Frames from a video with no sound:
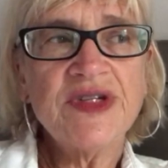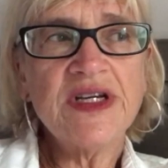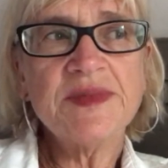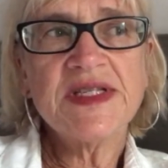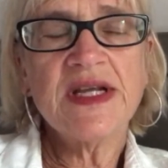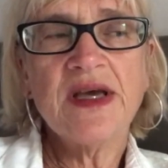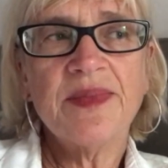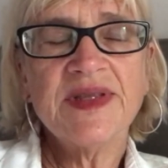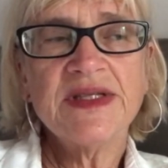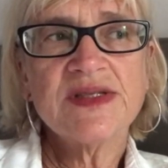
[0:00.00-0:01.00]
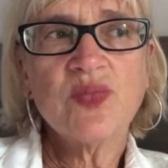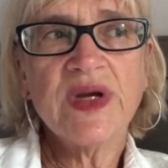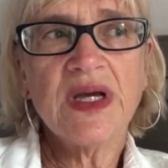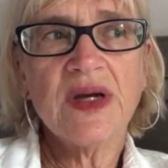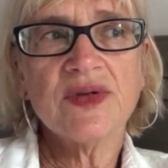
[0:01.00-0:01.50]
times it happened this
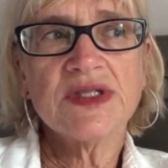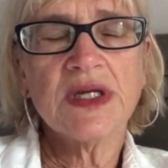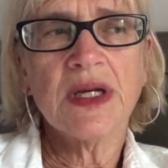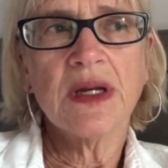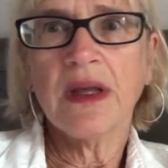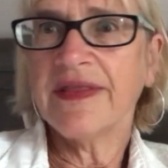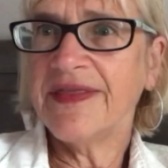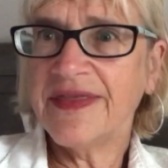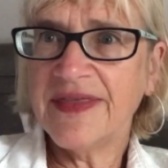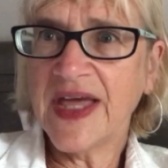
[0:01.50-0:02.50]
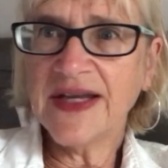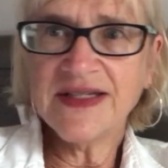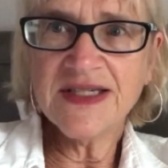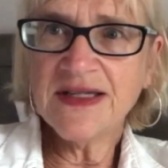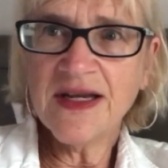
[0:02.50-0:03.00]
week, I was like, they
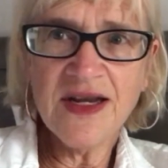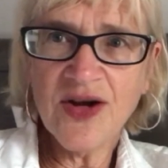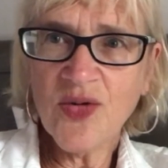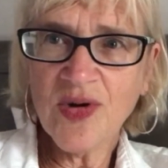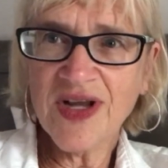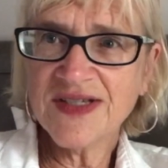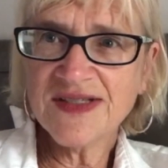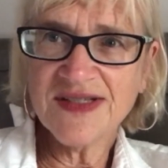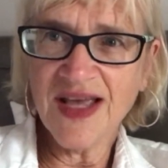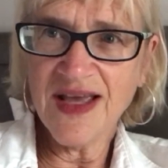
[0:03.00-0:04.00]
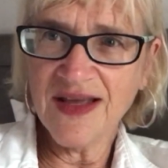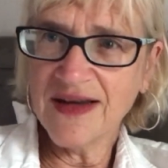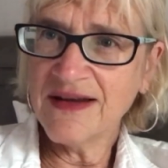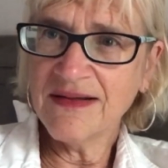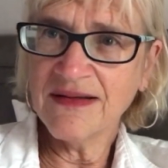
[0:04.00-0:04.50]
didn't hear what I
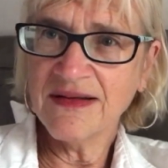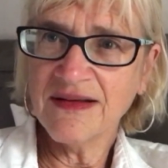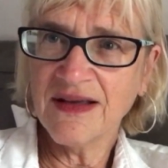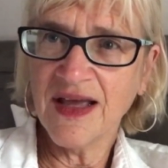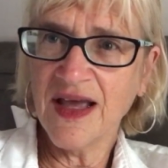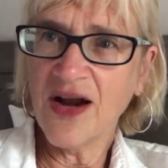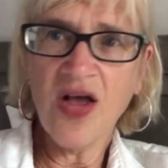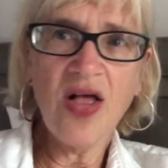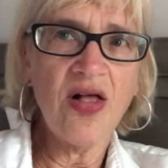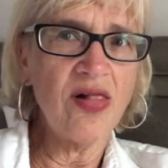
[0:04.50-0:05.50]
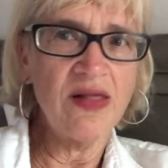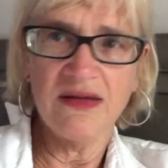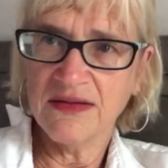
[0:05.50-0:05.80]
said at all.